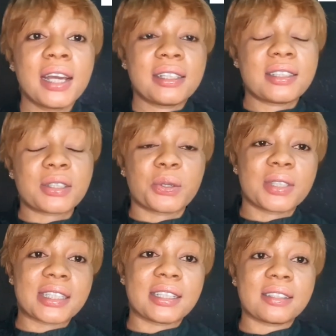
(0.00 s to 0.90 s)
This
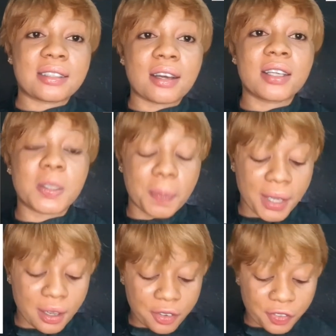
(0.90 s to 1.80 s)
contains
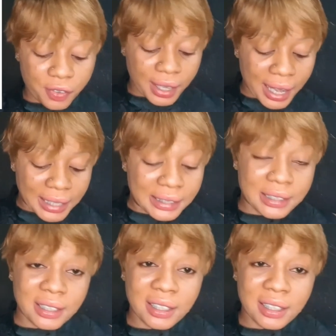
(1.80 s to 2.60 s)
SPF 90.